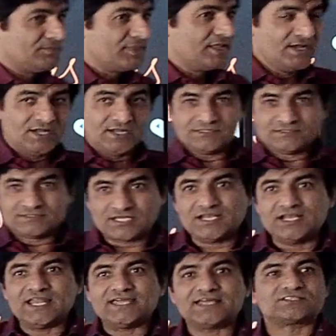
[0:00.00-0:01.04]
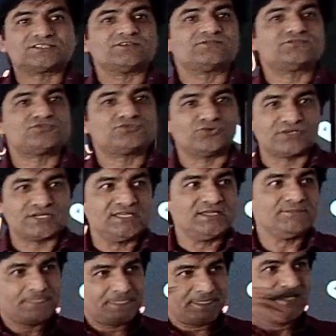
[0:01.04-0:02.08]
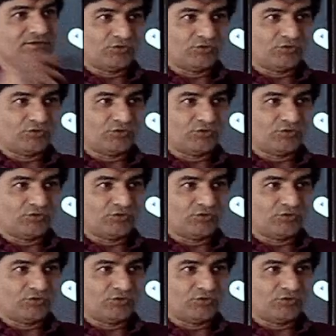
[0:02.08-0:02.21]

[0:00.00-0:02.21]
three layers of story. What is the